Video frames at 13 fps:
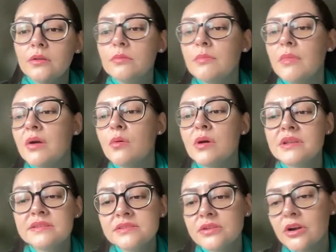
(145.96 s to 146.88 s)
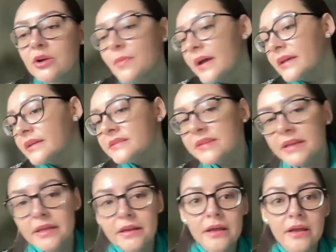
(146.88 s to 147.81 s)
you might want to start by
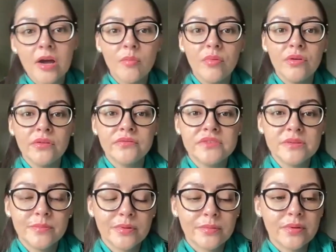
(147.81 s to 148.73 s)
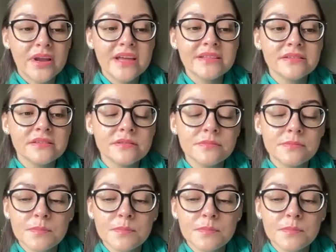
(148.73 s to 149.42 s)
taking a couple of deeper breaths